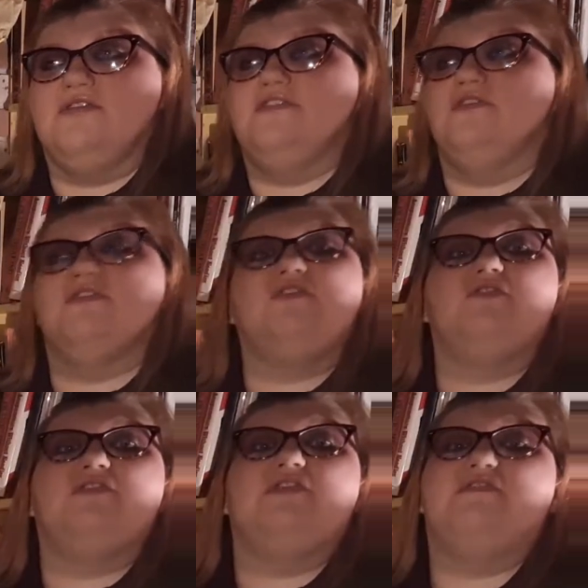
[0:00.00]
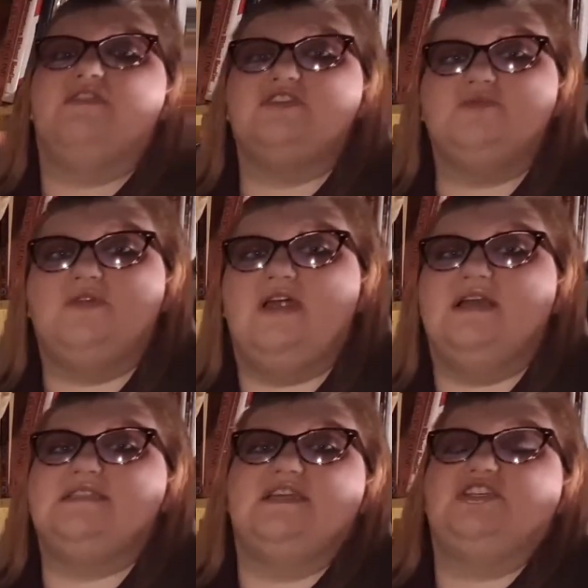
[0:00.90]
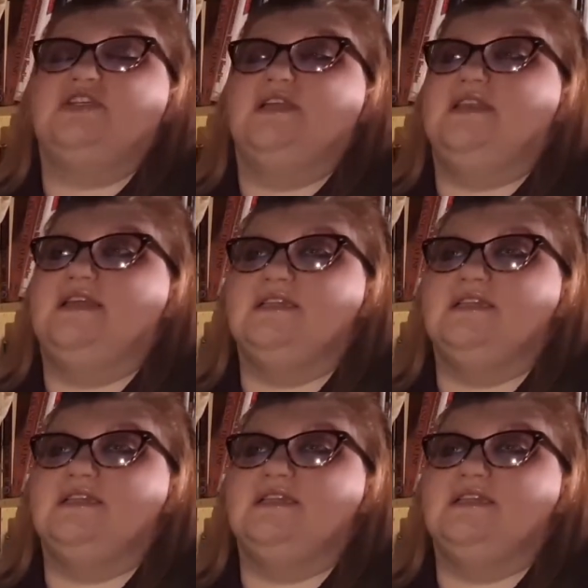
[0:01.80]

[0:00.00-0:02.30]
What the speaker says: So they're using the visualization and the